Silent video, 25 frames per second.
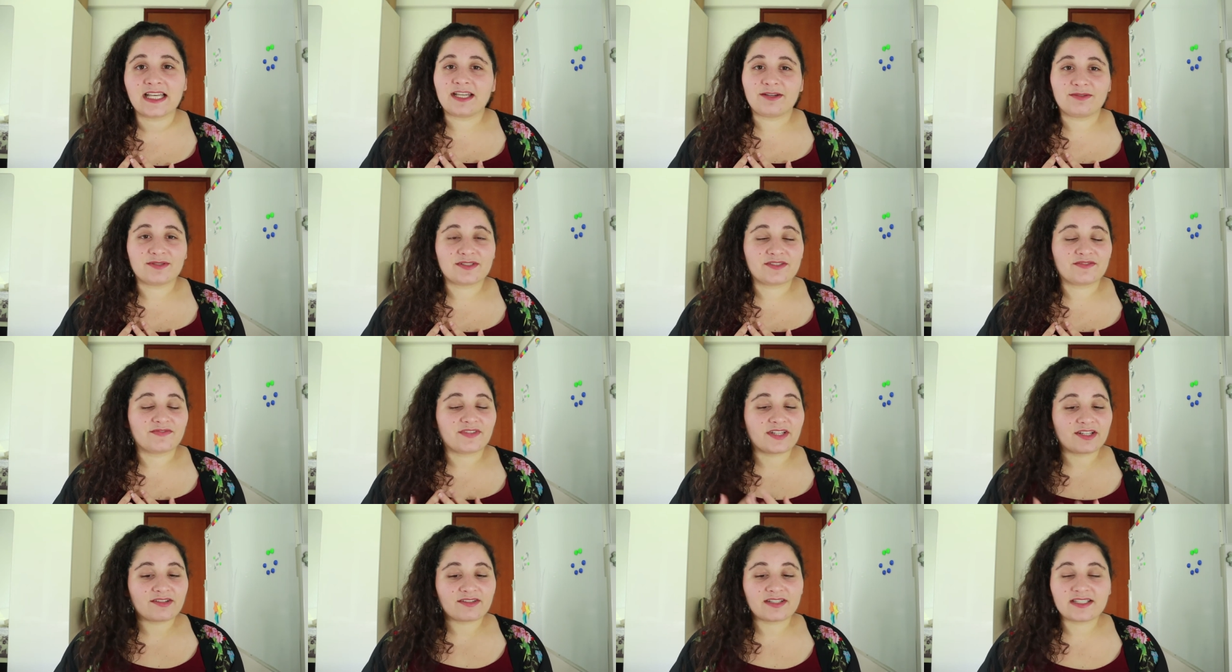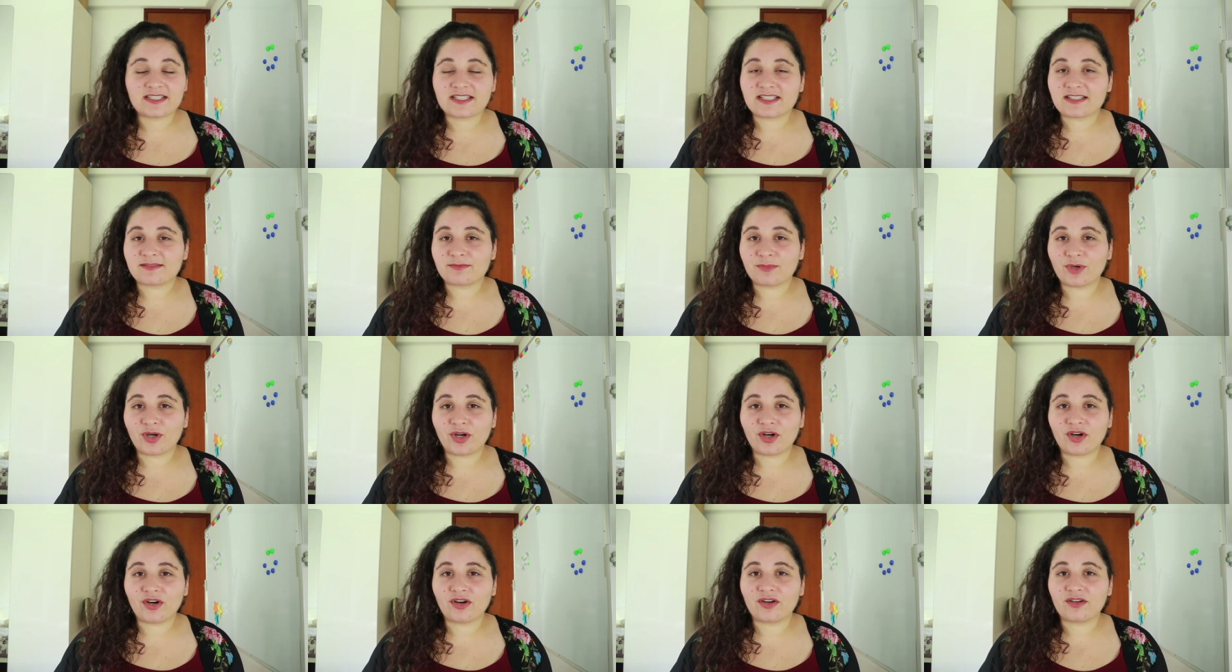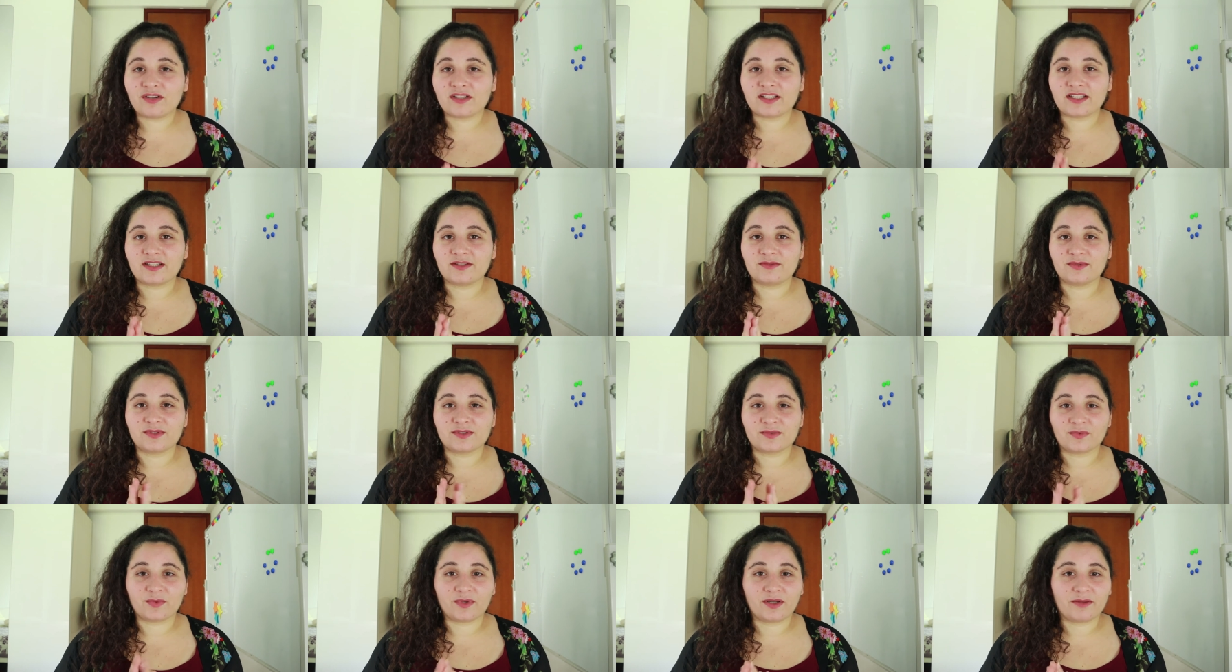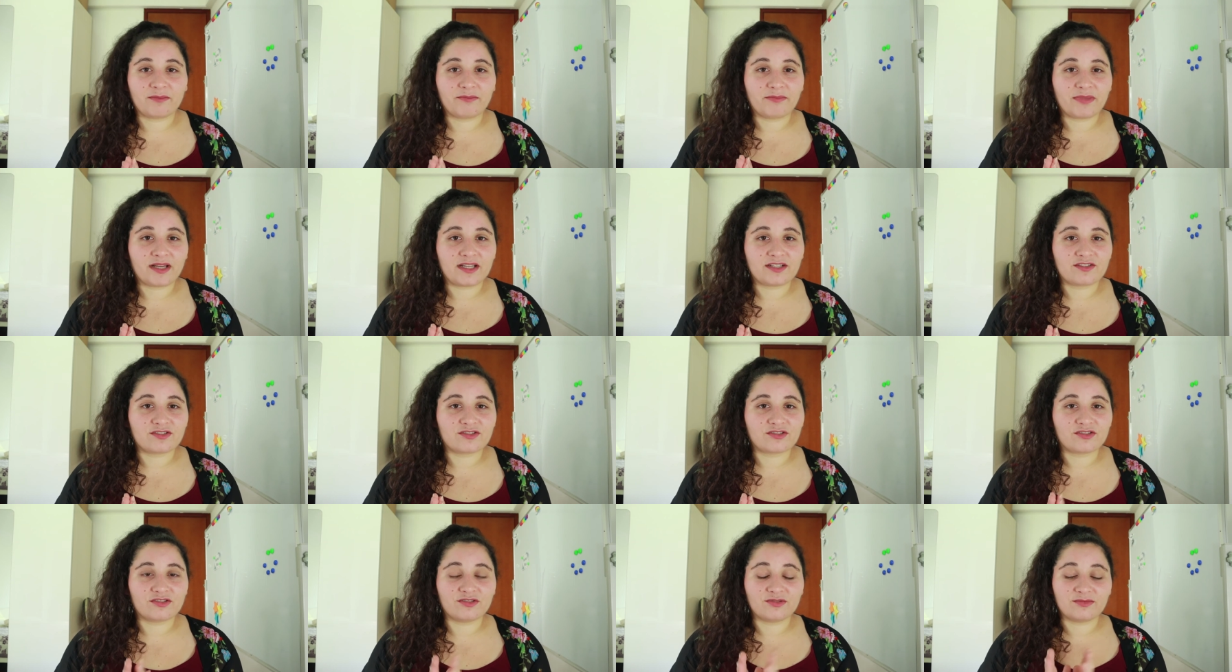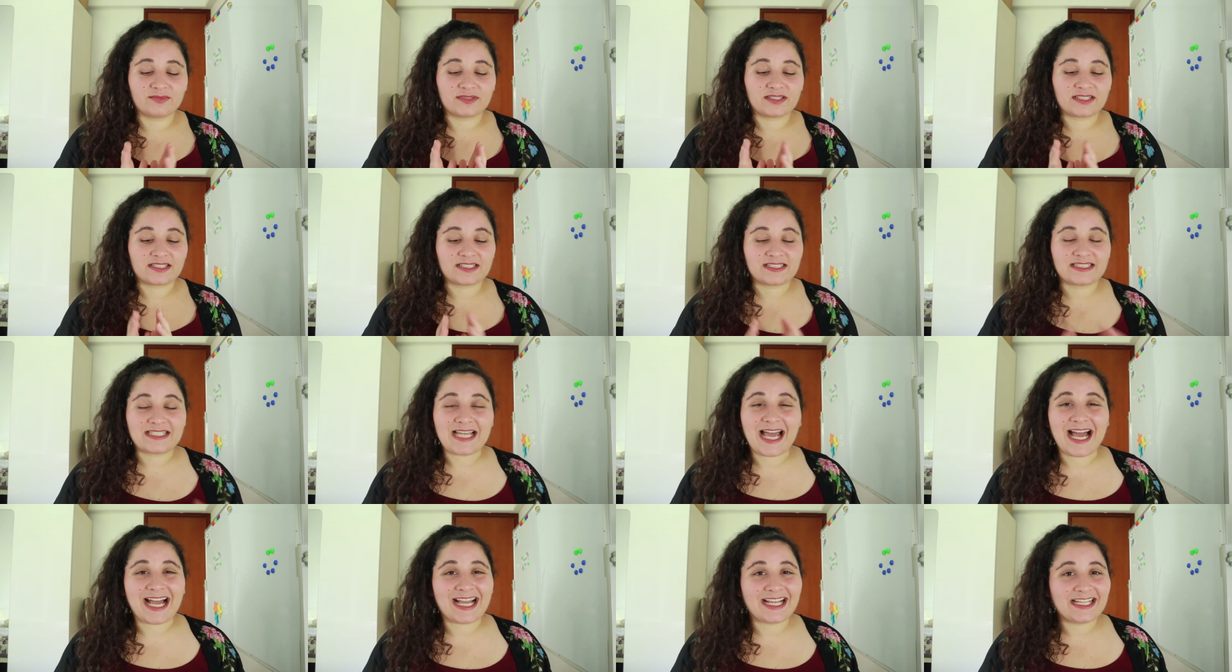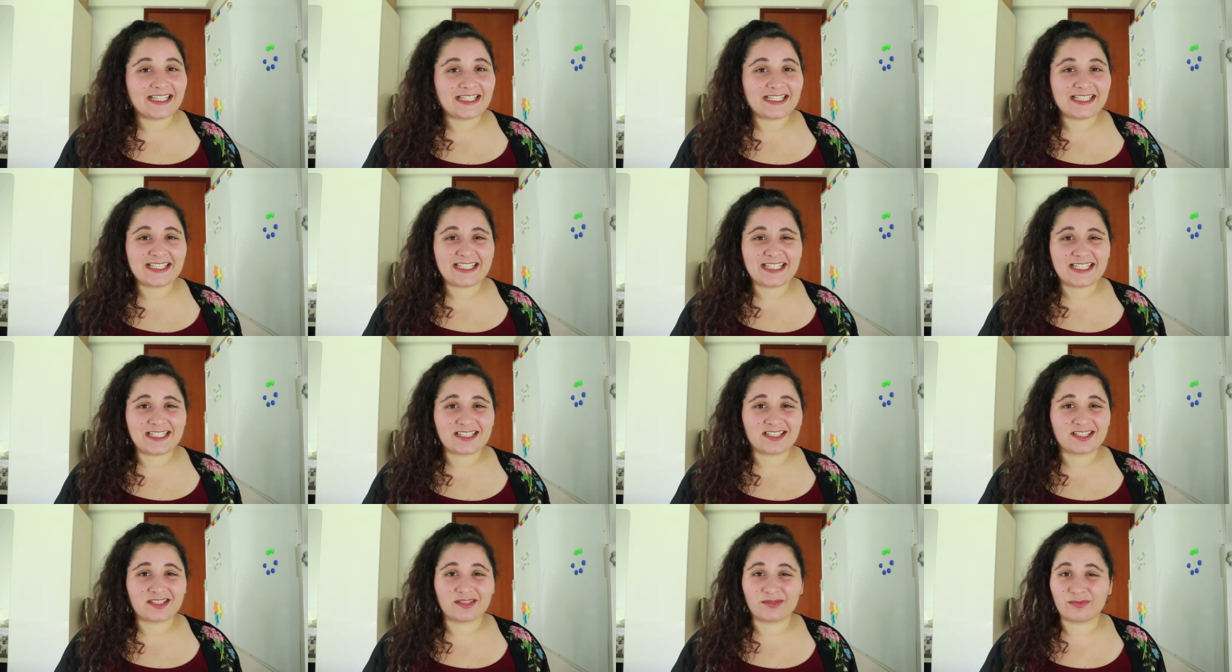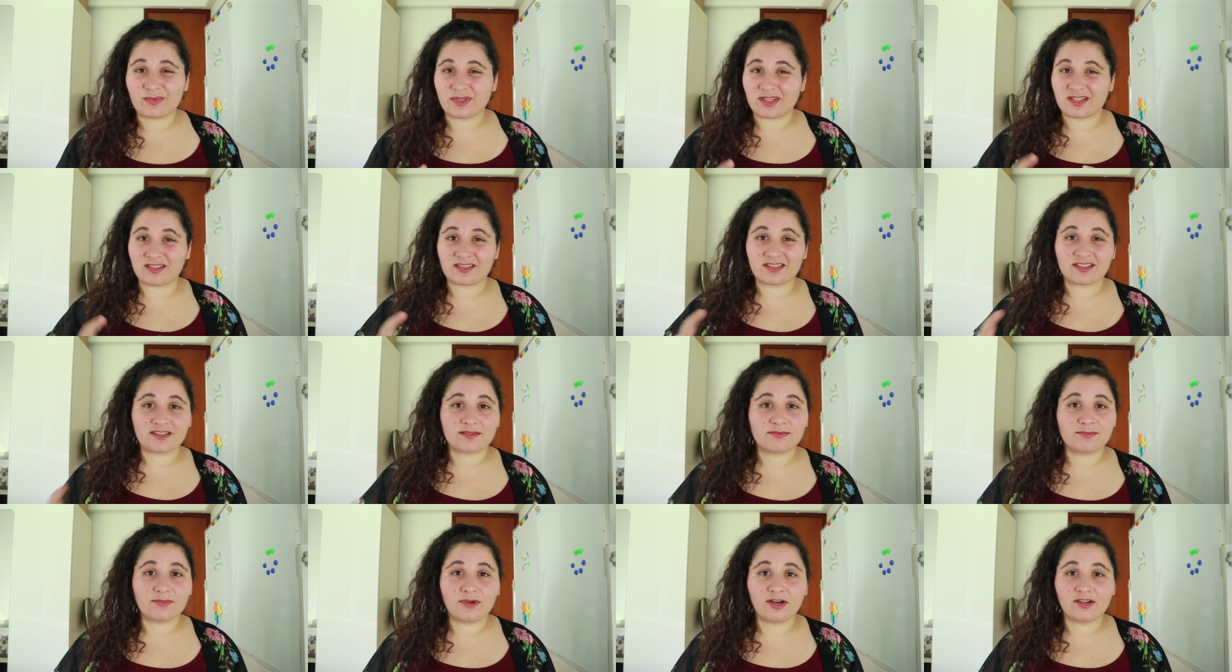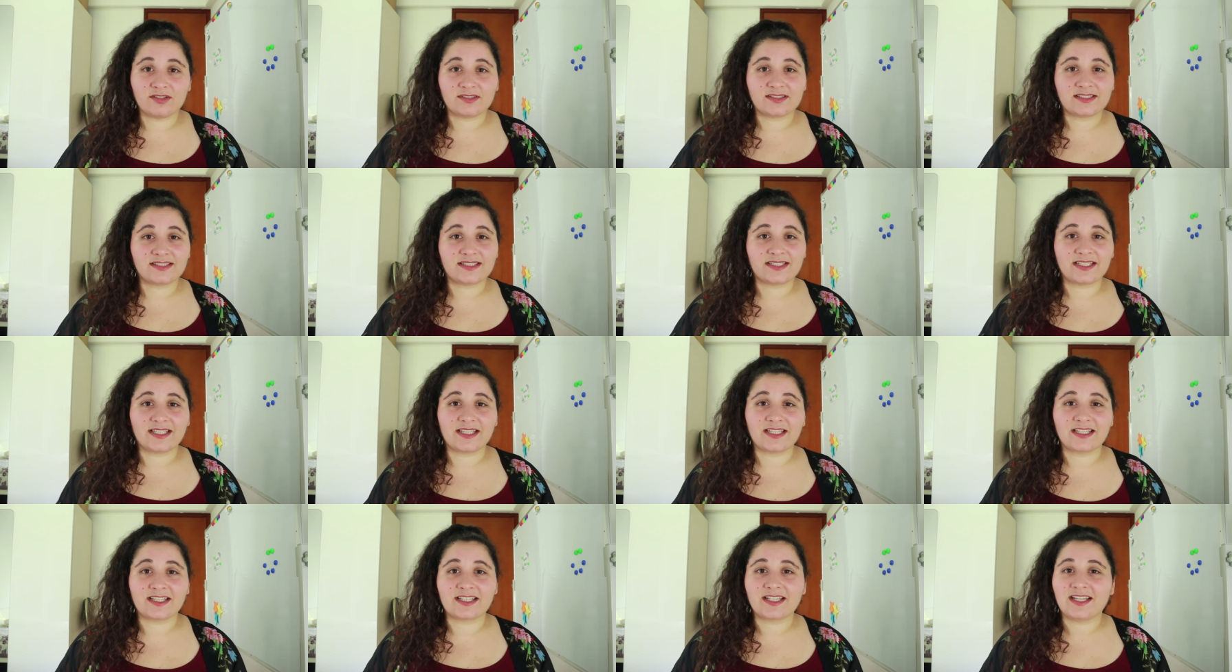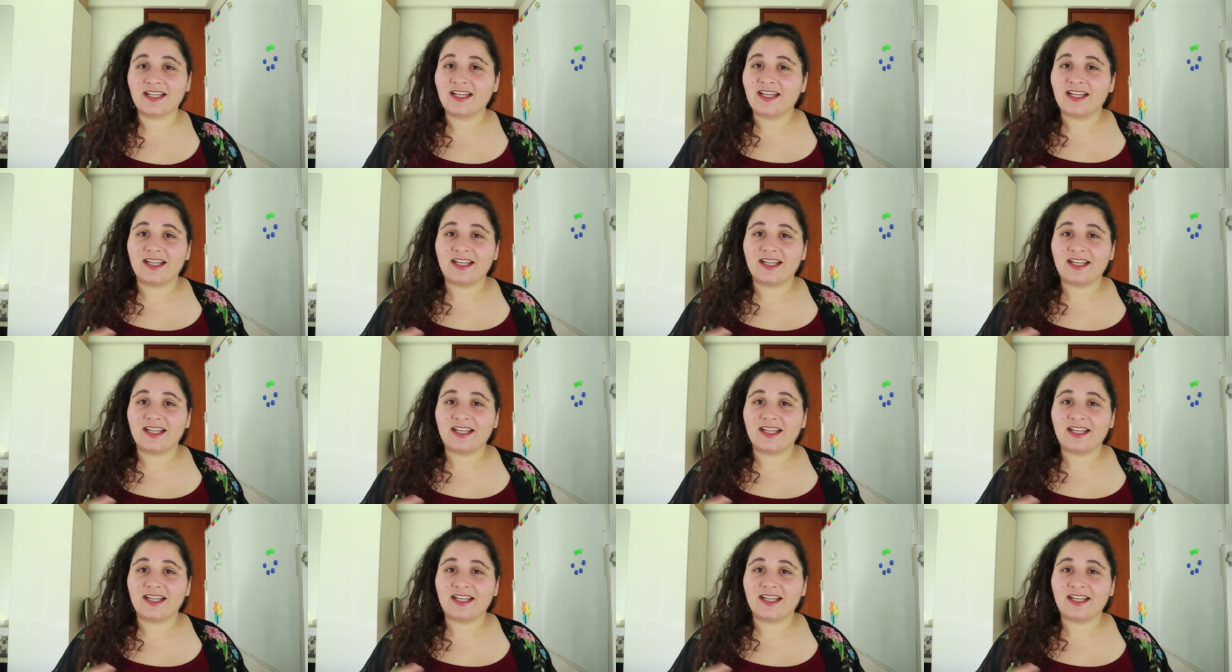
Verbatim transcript: It was very small. It was one bedroom, tiny kitchen with a small sink.